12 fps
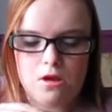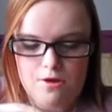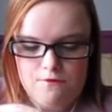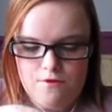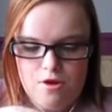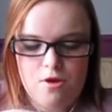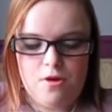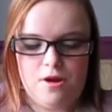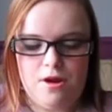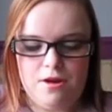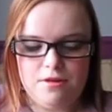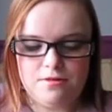a
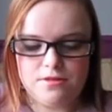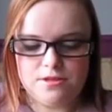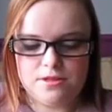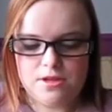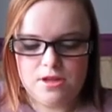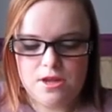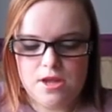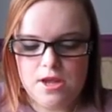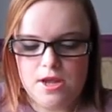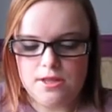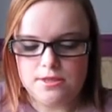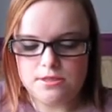photos
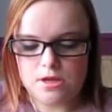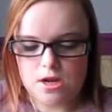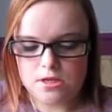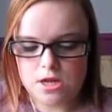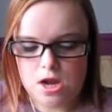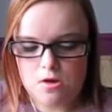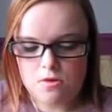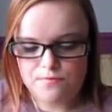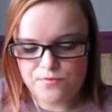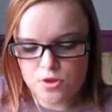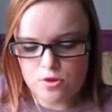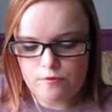inside. Now
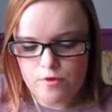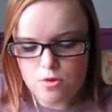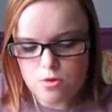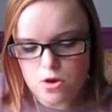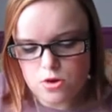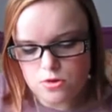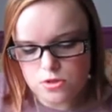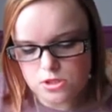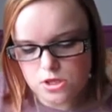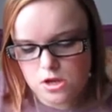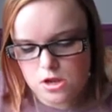the photos